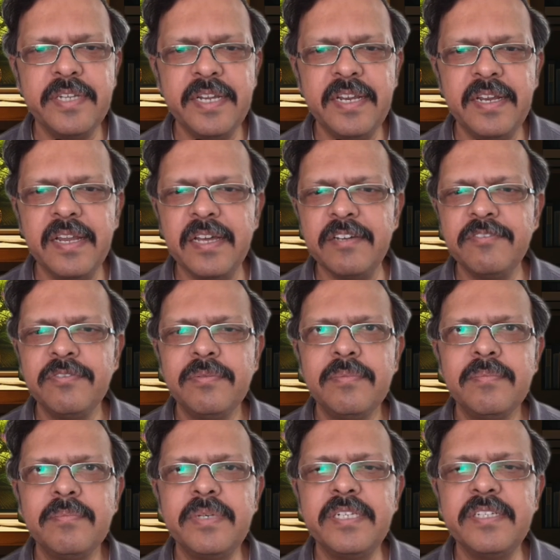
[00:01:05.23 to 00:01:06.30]
daily life,
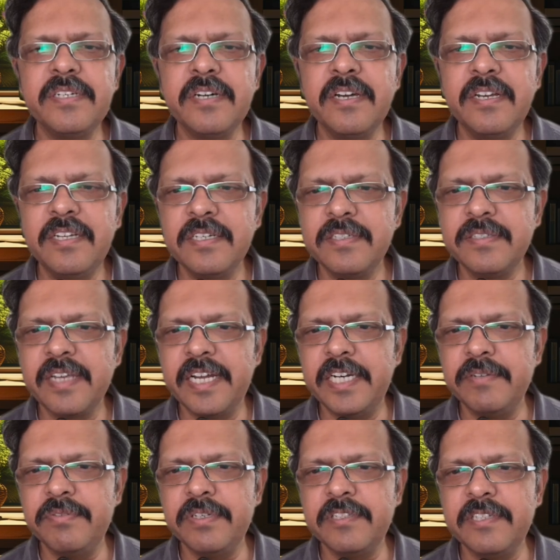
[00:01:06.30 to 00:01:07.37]
but the earliest
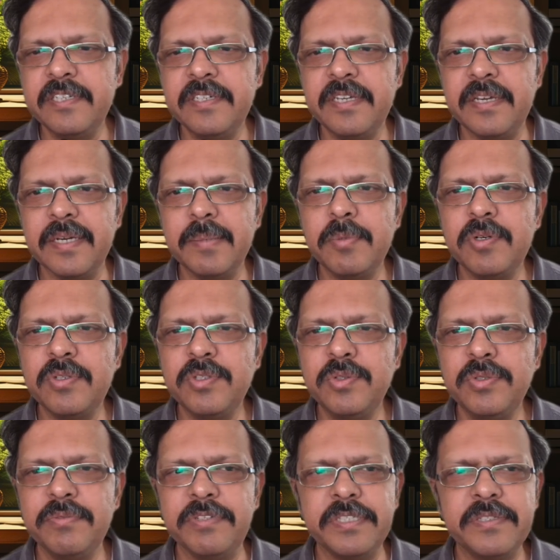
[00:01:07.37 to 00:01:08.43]
scientific thinking about the
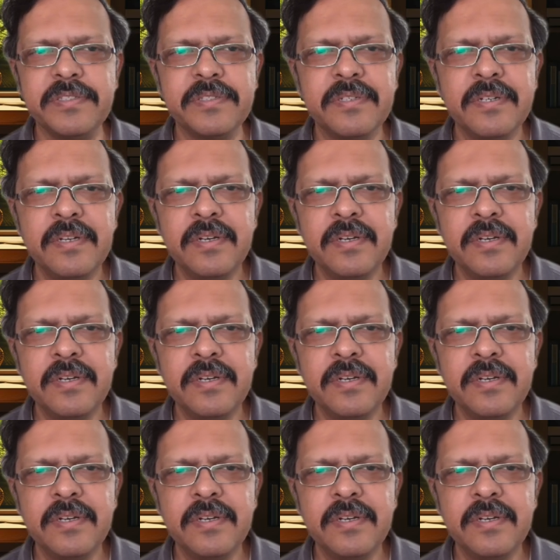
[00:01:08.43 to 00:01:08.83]
universe.